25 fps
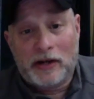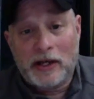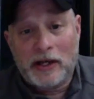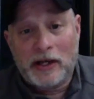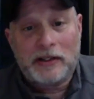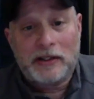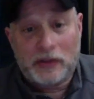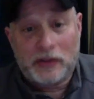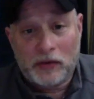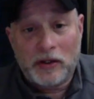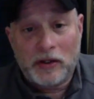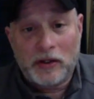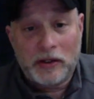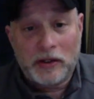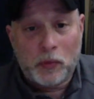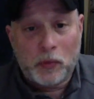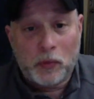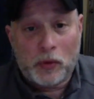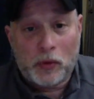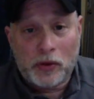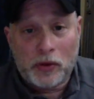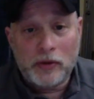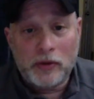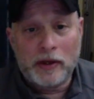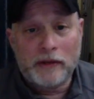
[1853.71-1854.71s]
He's
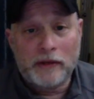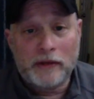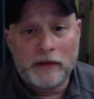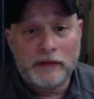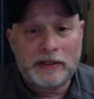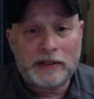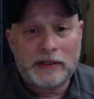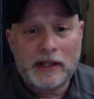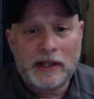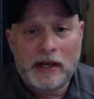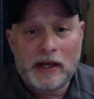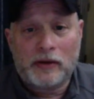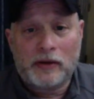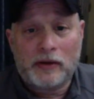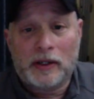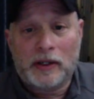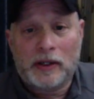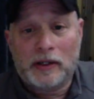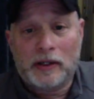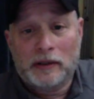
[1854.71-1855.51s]
worthy of the salary.